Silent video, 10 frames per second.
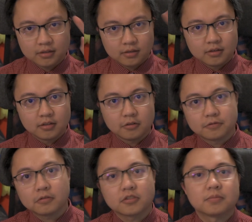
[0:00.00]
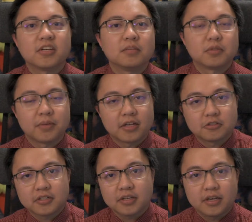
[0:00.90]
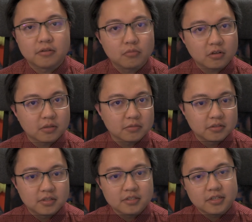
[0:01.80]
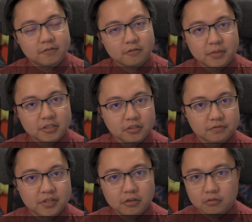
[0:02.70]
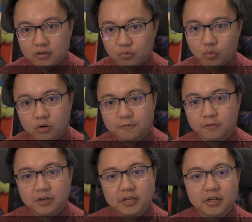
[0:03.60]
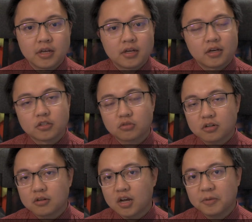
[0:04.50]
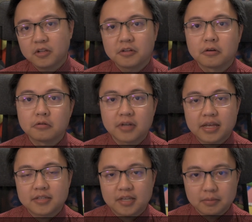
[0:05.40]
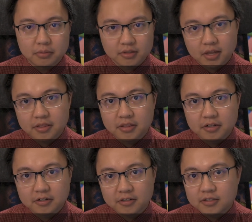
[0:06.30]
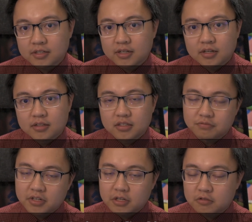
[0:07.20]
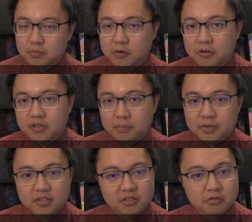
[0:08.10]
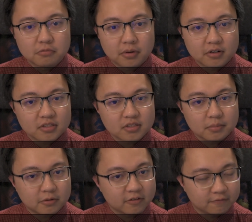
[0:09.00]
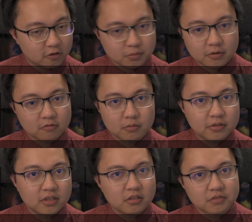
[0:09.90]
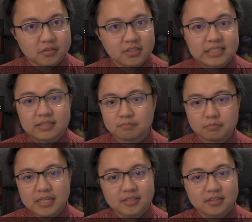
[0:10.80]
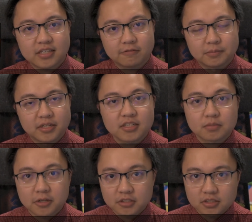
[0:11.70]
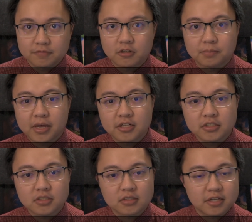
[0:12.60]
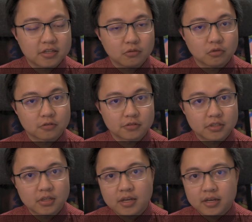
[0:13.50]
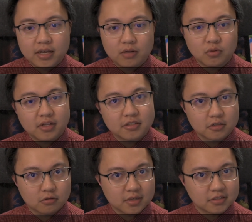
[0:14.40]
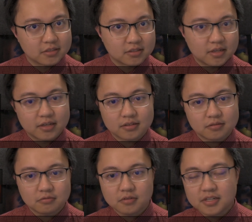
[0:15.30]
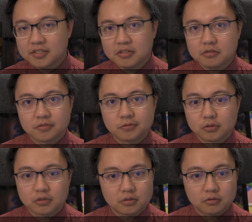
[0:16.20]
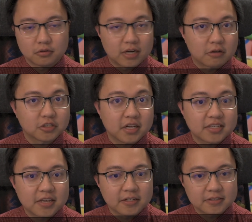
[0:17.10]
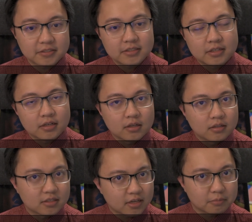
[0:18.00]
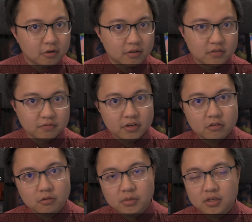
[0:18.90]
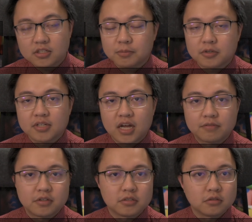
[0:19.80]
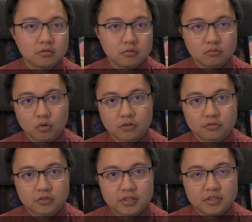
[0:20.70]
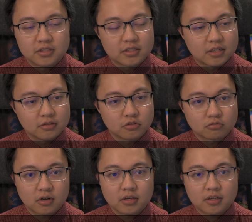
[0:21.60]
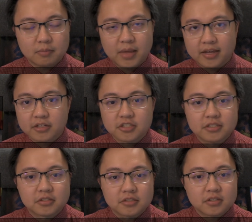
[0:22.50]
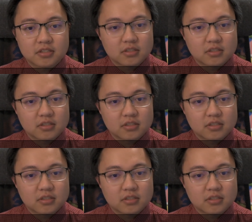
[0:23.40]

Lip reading: Hello folks, my name is Patrick, and welcome to this informational video on Warfarin, a drug commonly known as a blood thinner. This video is broken up into two parts. The first part will be useful to basically everybody, especially if you're a patient taking Warfarin, and we'll answer questions like, what is it used for, or how should I take it? The second part of this video will be a deeper dive into Warfarin's drug package insert.